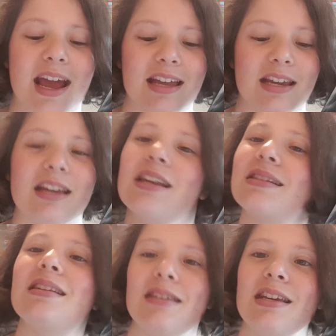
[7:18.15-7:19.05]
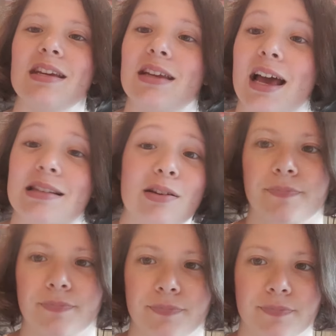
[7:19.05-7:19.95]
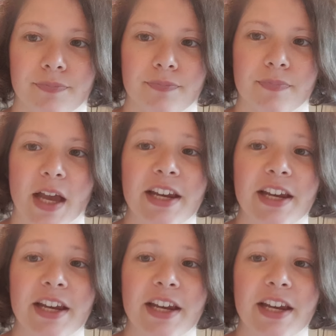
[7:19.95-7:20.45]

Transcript: and it is indeed as good as people say.